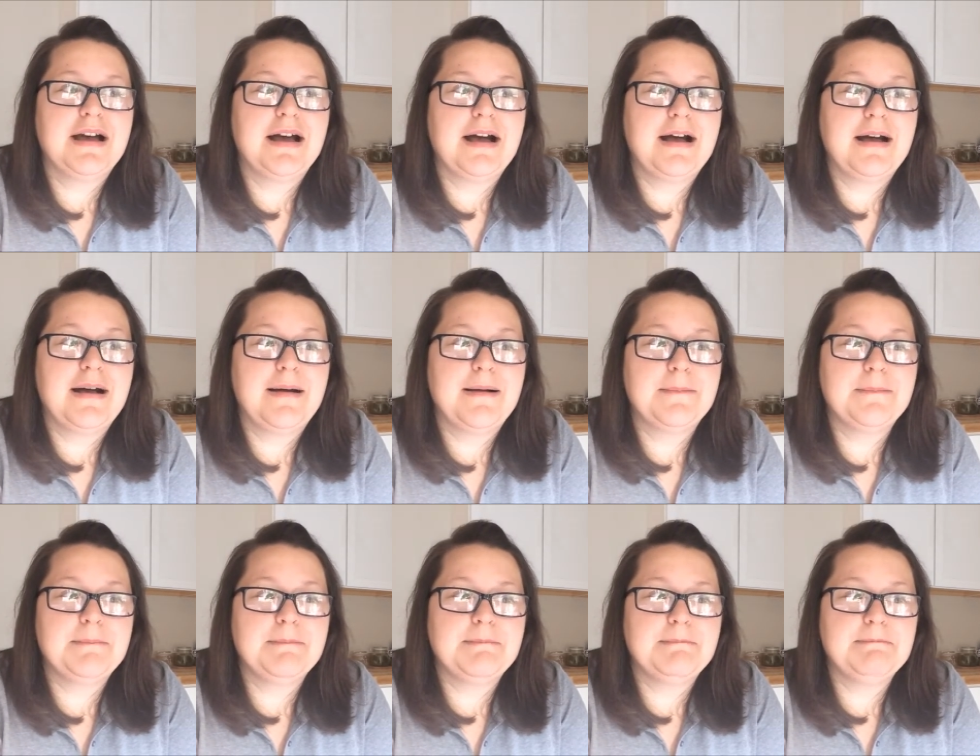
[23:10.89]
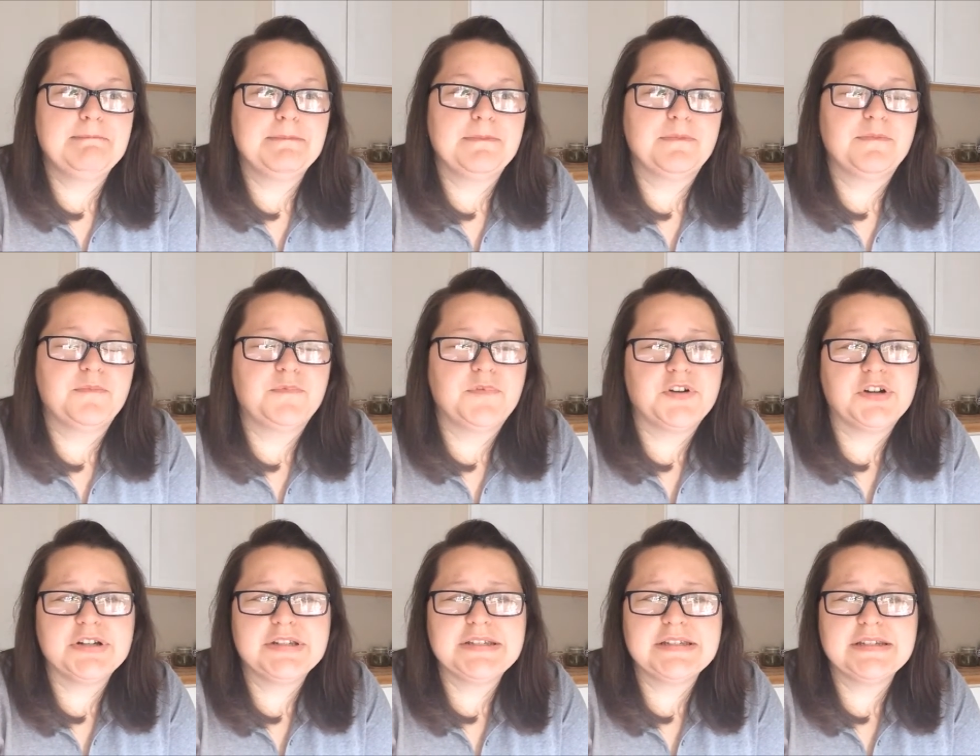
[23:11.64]
Um,
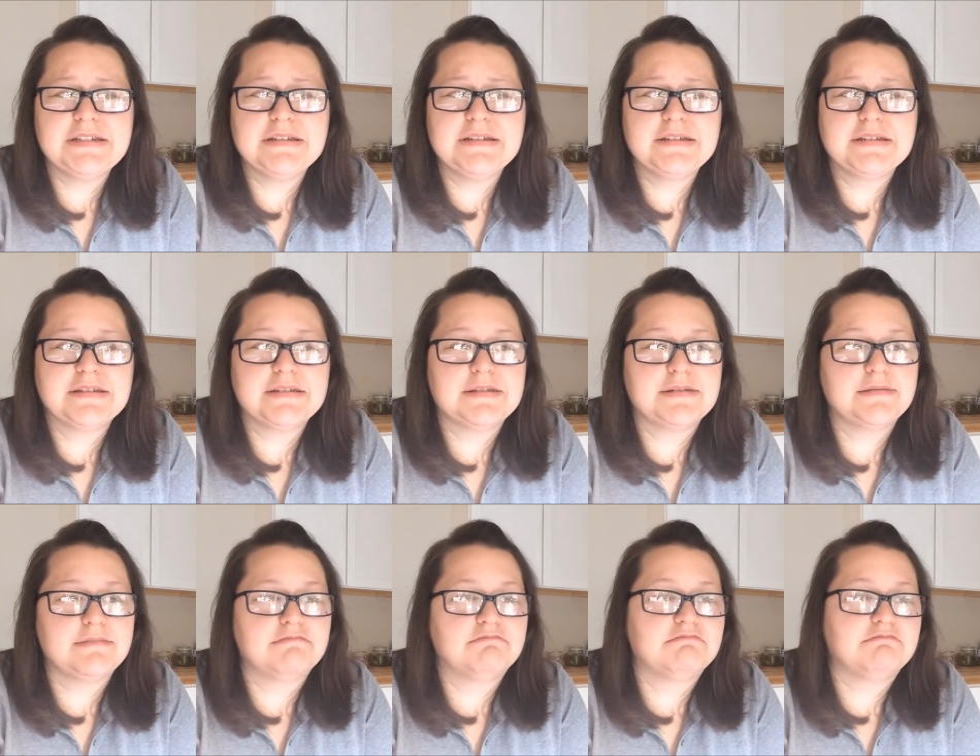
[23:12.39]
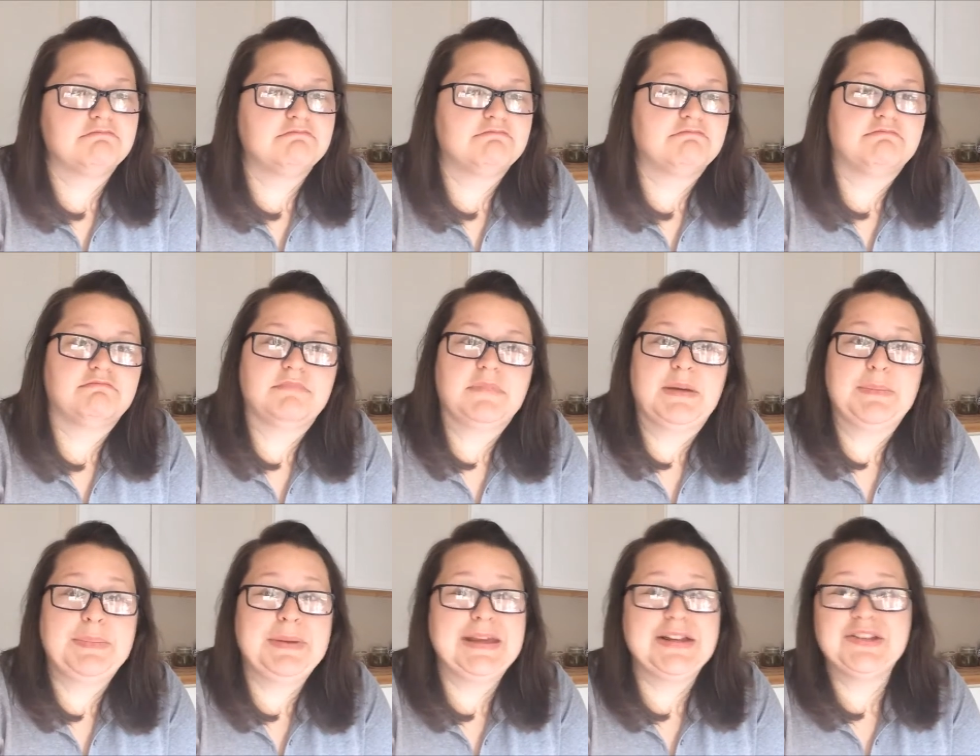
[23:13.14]
versus
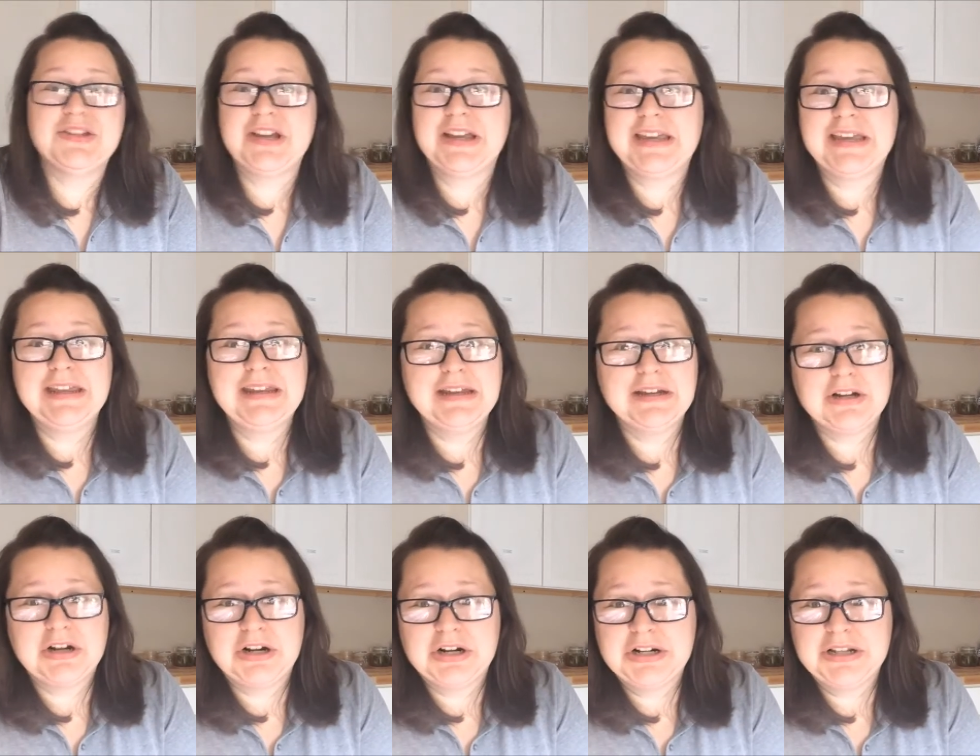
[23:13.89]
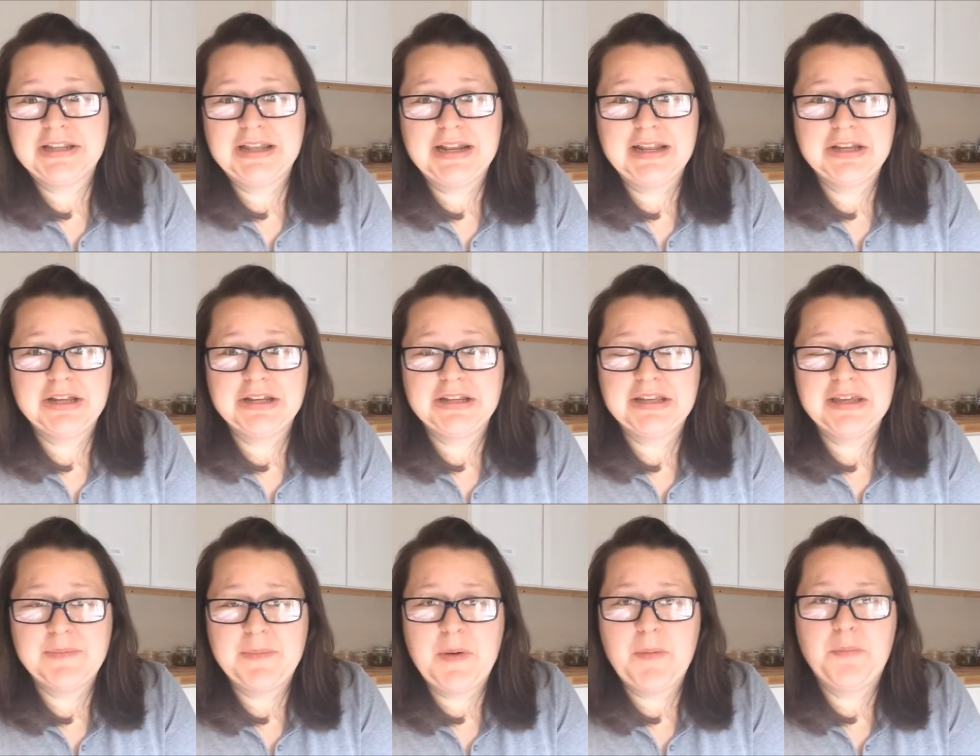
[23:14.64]
a big gigantic garden that I
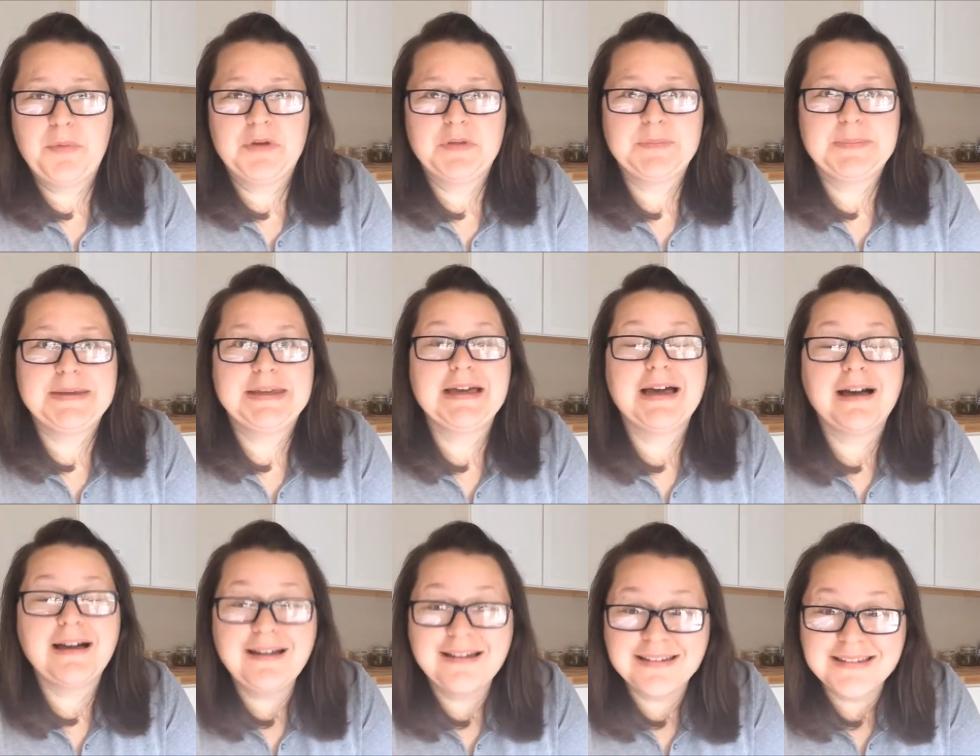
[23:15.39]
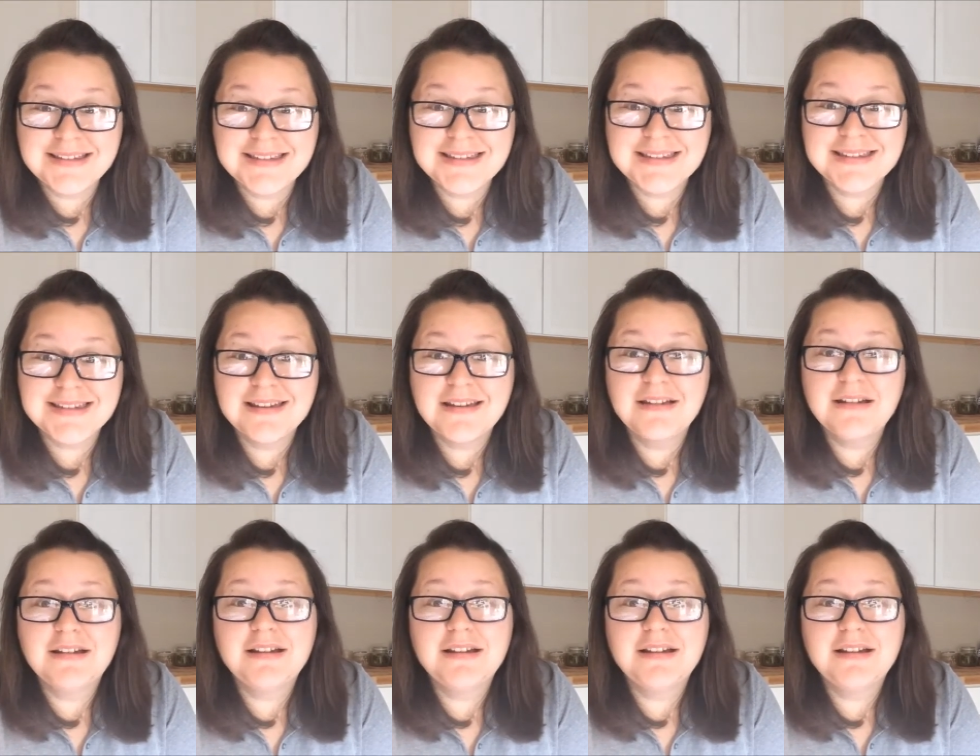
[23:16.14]
couldn't keep up with because